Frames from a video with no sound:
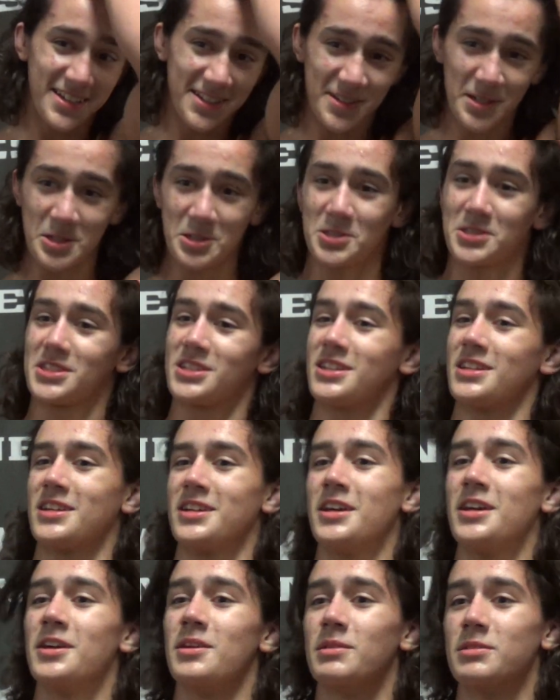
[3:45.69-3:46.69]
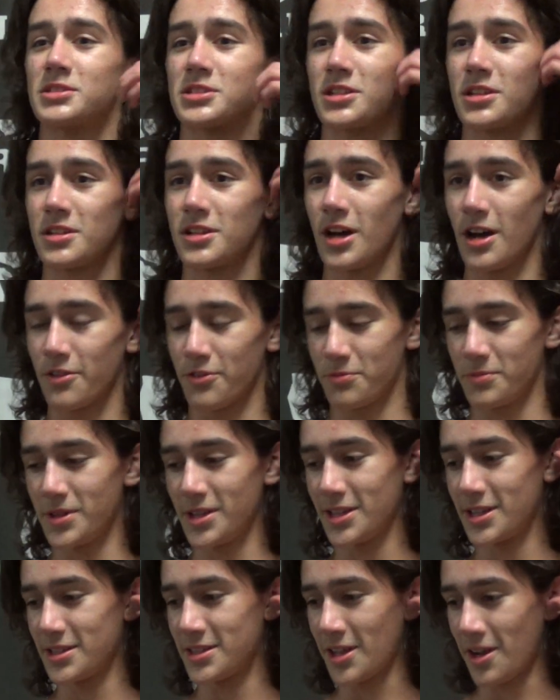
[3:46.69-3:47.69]
It was it was a good cut for me
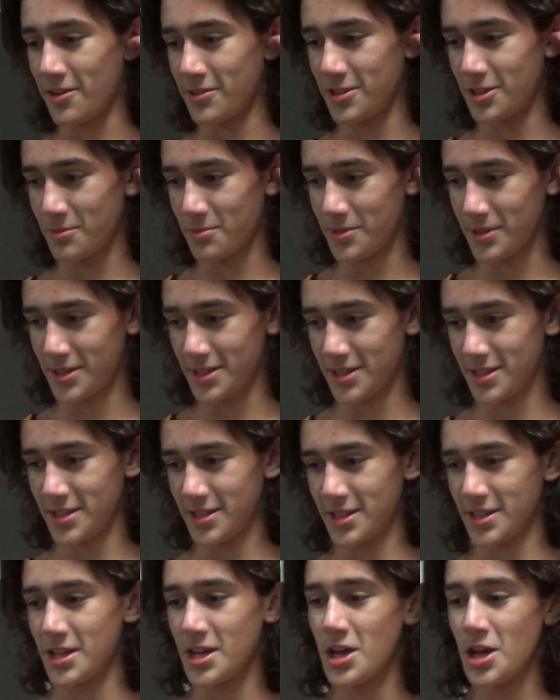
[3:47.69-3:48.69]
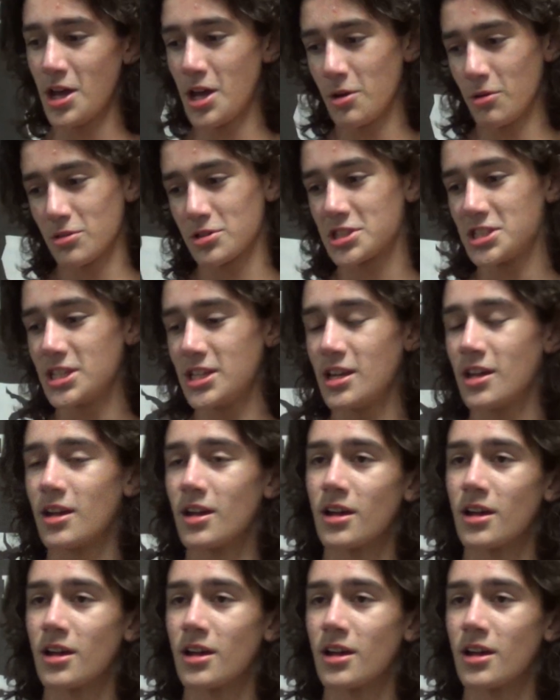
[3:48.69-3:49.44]
to get down here, but we'll see.